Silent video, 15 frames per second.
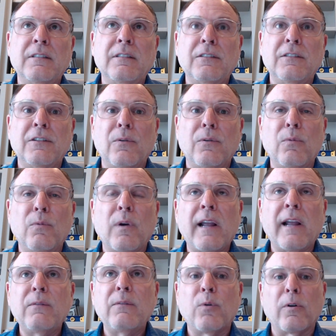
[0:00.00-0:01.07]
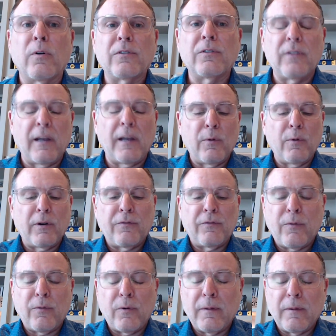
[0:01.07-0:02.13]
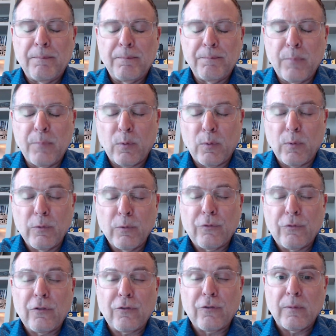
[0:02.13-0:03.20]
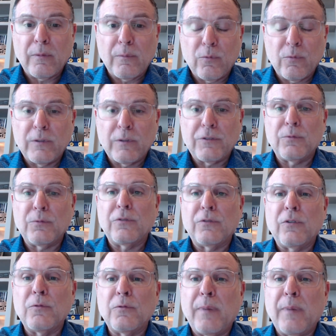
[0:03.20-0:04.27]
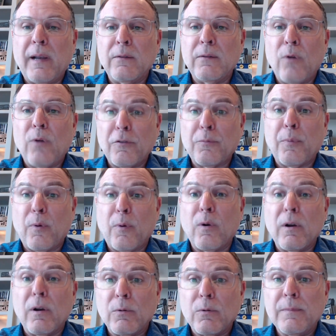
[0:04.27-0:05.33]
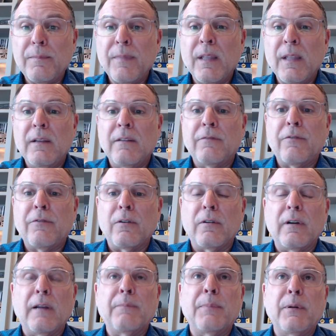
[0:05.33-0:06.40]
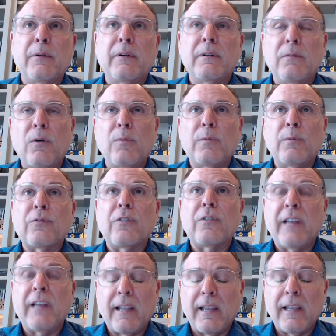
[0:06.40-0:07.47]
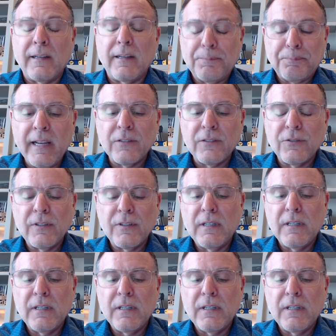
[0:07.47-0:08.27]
when I worked for Perot Systems, which was owned by Ross Perot for a period, almost a decade. And